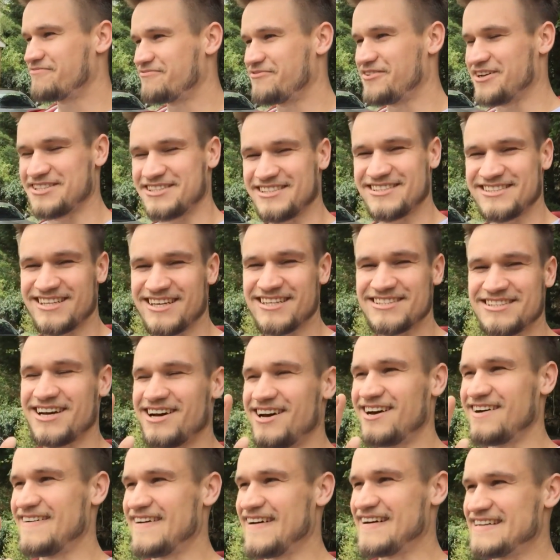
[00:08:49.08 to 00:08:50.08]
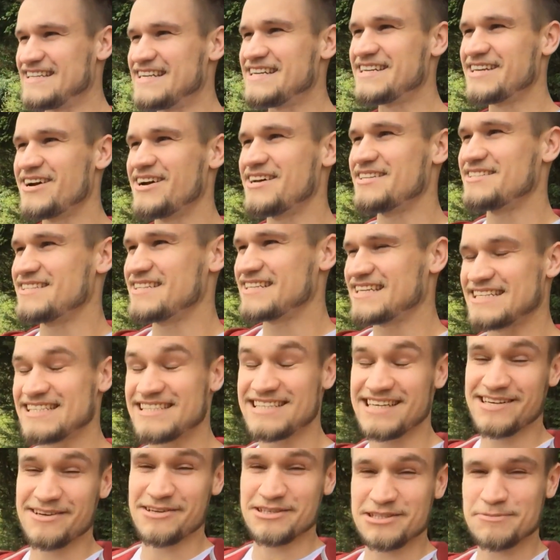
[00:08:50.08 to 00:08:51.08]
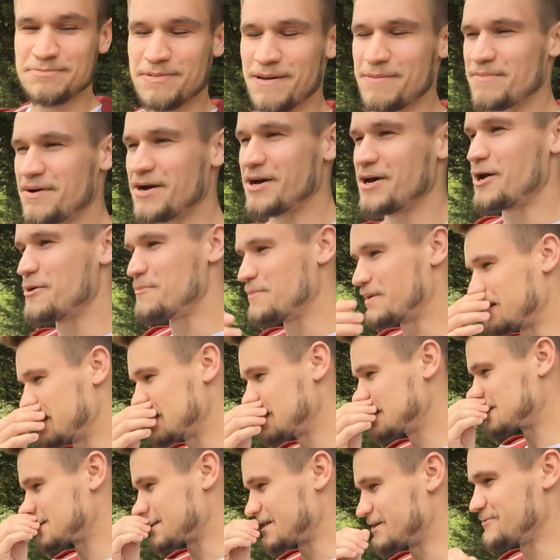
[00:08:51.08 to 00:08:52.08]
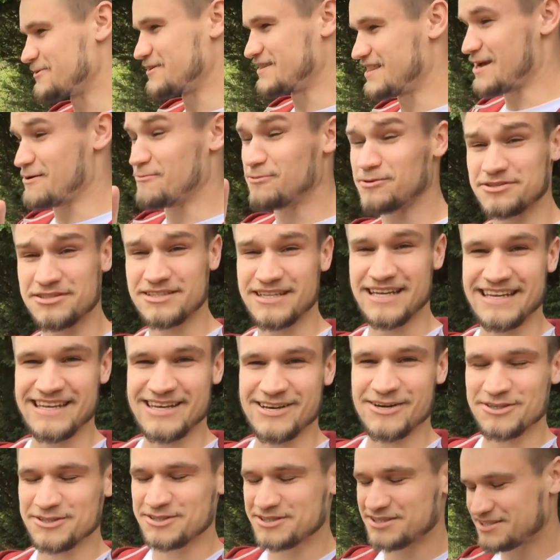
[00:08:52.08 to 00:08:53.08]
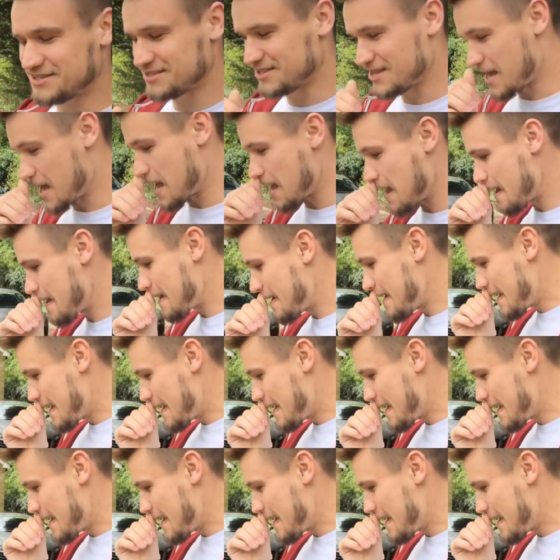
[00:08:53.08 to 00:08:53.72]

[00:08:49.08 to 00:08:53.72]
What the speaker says: First things first, I didn't go into the casino and spend my own money, so there wasn't any costs there.